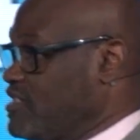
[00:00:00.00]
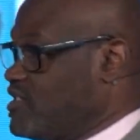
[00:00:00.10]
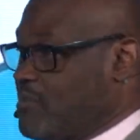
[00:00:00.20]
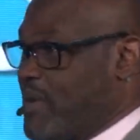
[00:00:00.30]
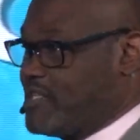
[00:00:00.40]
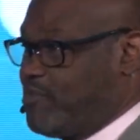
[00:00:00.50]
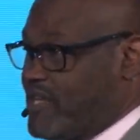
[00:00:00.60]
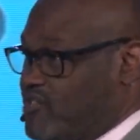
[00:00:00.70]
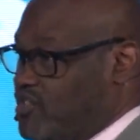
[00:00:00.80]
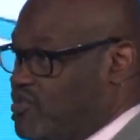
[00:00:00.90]
is the best
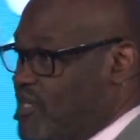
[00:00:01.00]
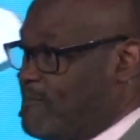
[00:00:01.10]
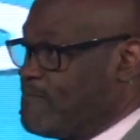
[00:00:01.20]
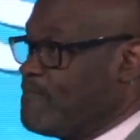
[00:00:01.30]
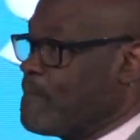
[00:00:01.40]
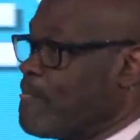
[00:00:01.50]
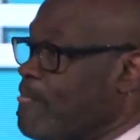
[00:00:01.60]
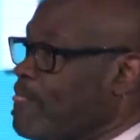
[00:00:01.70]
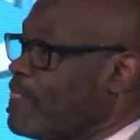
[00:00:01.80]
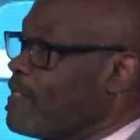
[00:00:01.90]
place to do it.
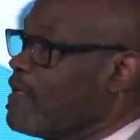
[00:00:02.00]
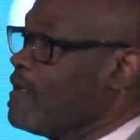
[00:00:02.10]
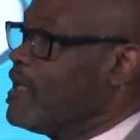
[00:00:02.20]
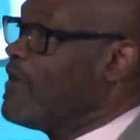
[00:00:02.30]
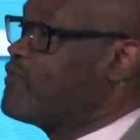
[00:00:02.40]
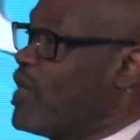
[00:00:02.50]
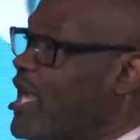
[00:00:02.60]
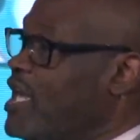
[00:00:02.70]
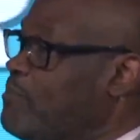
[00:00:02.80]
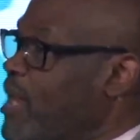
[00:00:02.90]
If you're
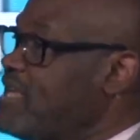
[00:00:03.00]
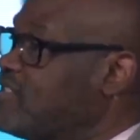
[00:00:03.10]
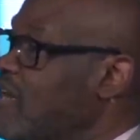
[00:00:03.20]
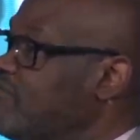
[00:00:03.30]
in a place of